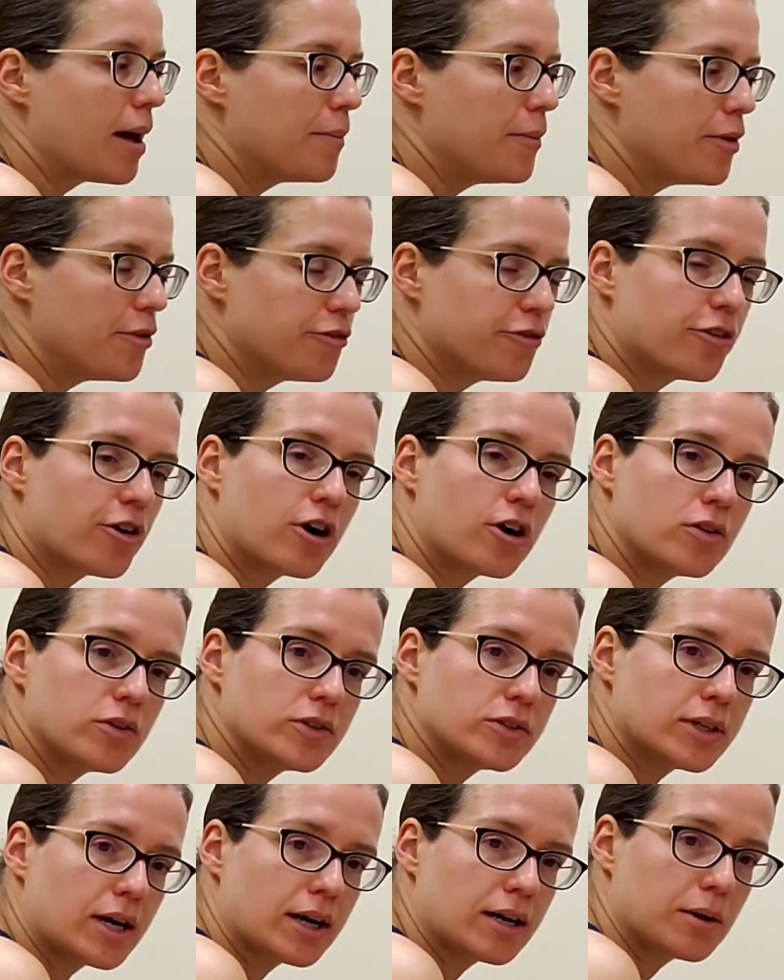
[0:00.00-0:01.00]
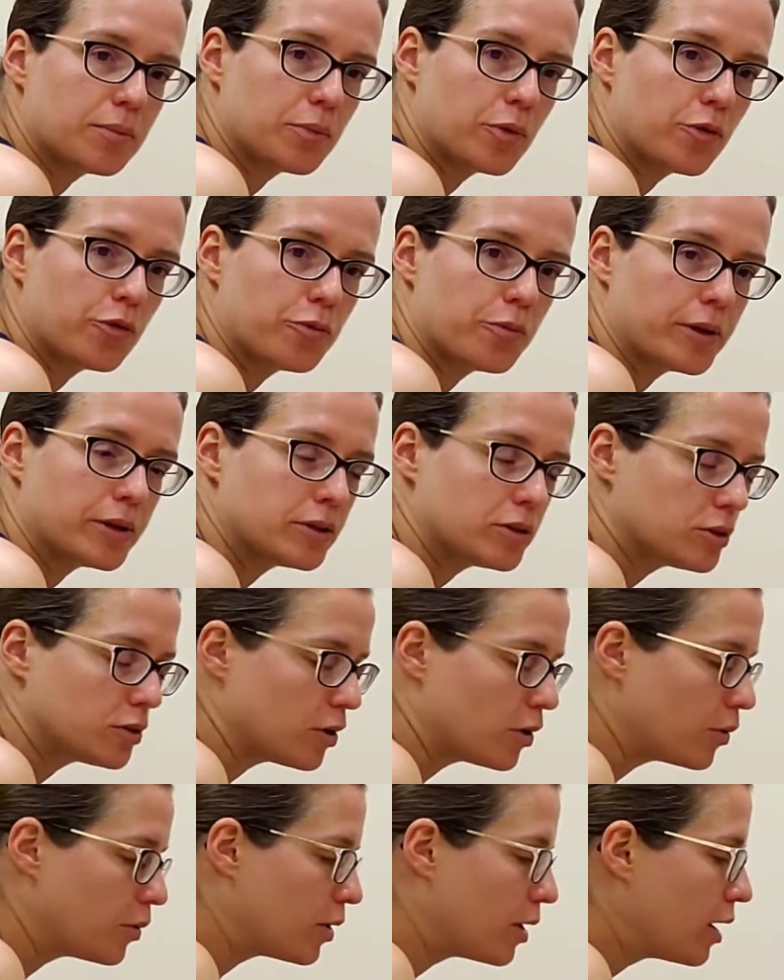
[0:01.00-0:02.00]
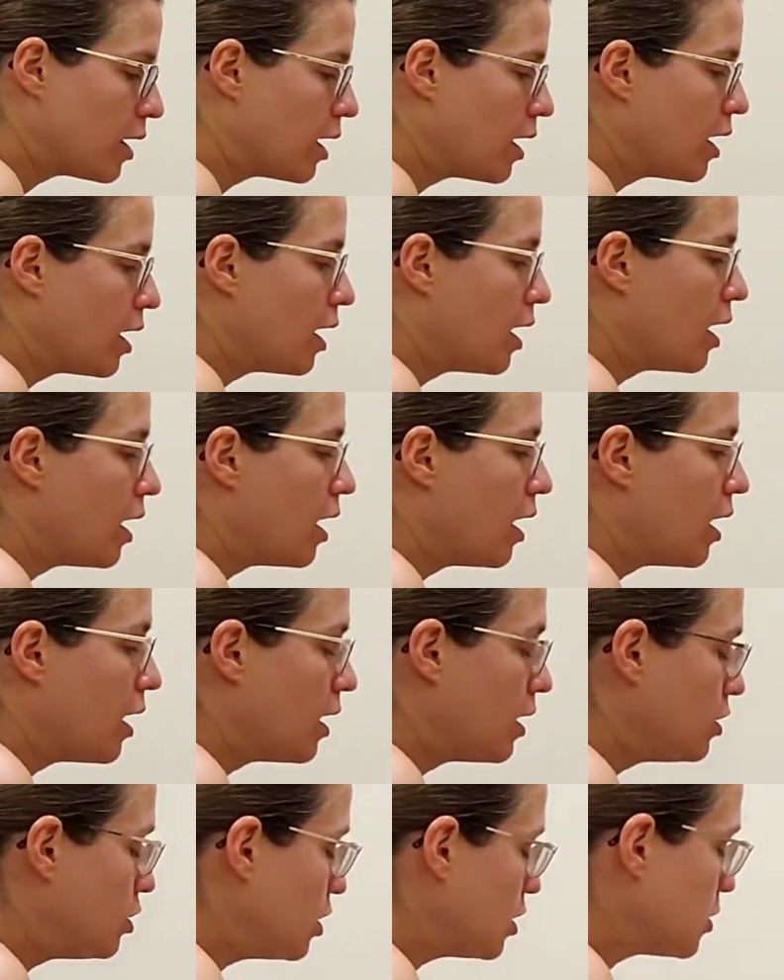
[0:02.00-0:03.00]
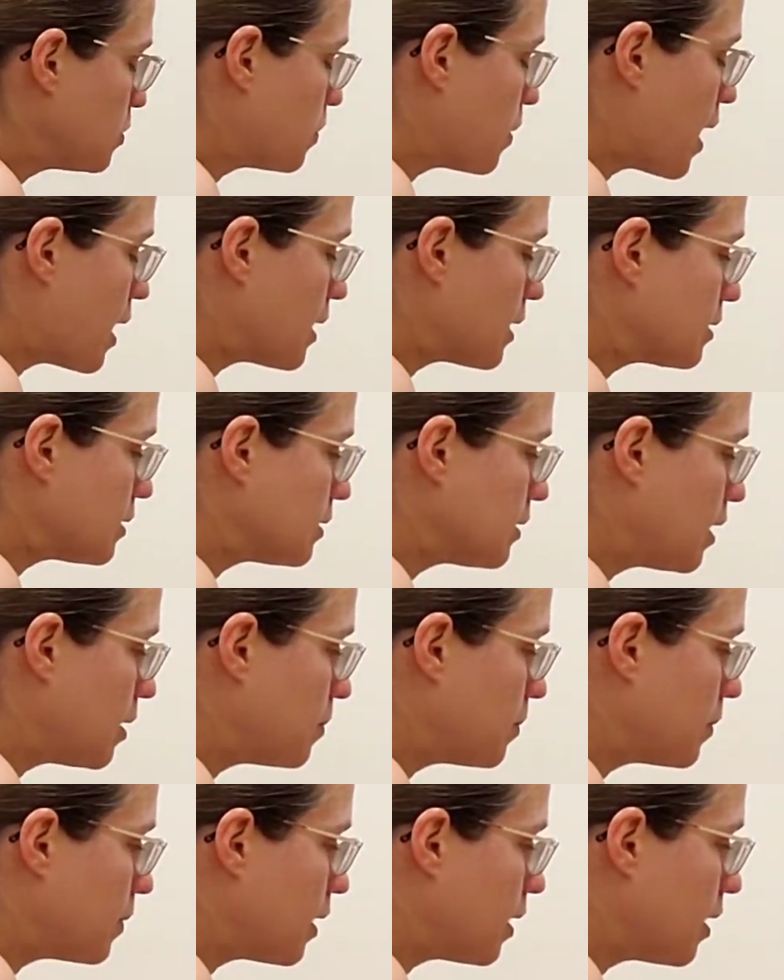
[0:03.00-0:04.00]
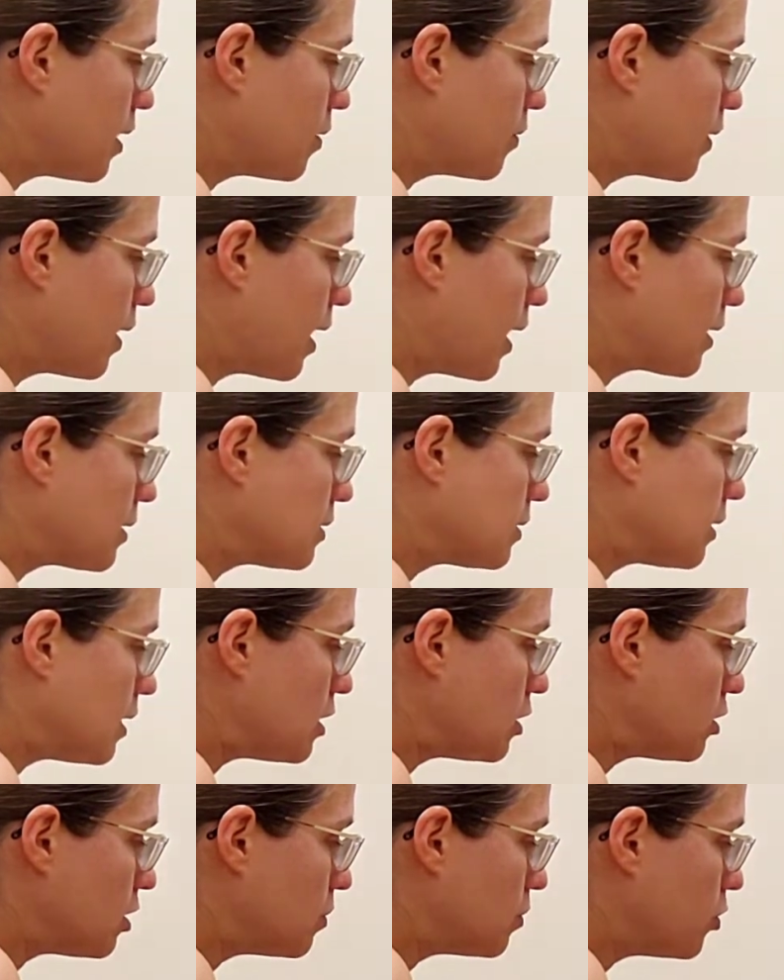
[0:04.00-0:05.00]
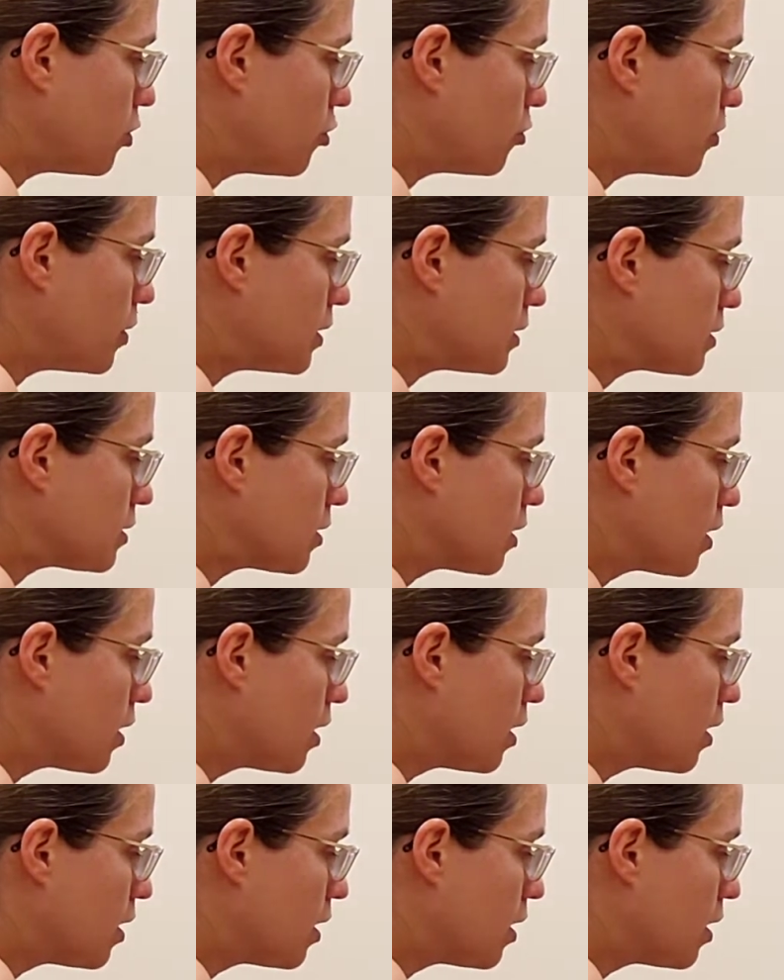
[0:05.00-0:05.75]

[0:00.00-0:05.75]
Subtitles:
before you start the movement. So just practice some relaxation movements.